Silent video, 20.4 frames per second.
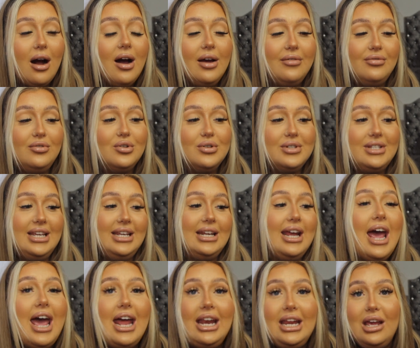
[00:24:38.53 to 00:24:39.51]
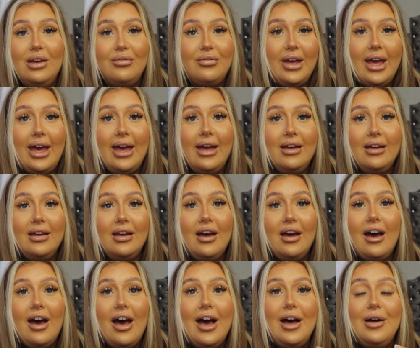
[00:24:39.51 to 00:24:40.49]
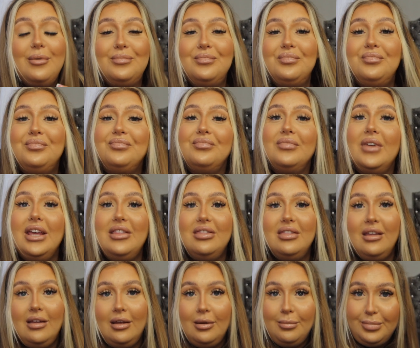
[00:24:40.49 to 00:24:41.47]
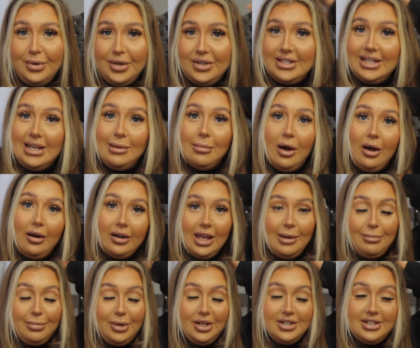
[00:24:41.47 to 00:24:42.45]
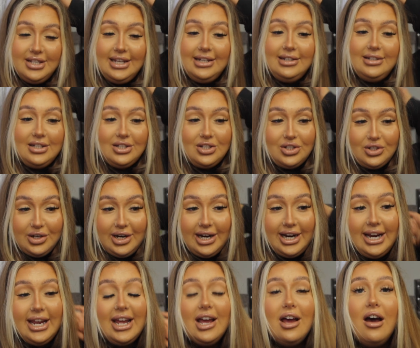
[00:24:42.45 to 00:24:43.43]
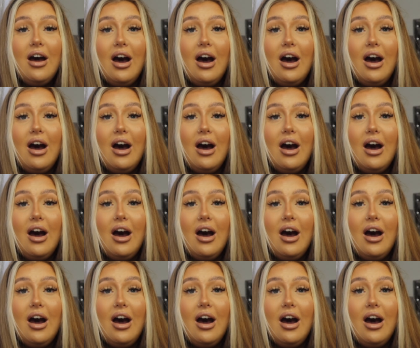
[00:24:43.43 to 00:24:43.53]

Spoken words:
I've not seen any of it in the beauty market, beauty industry.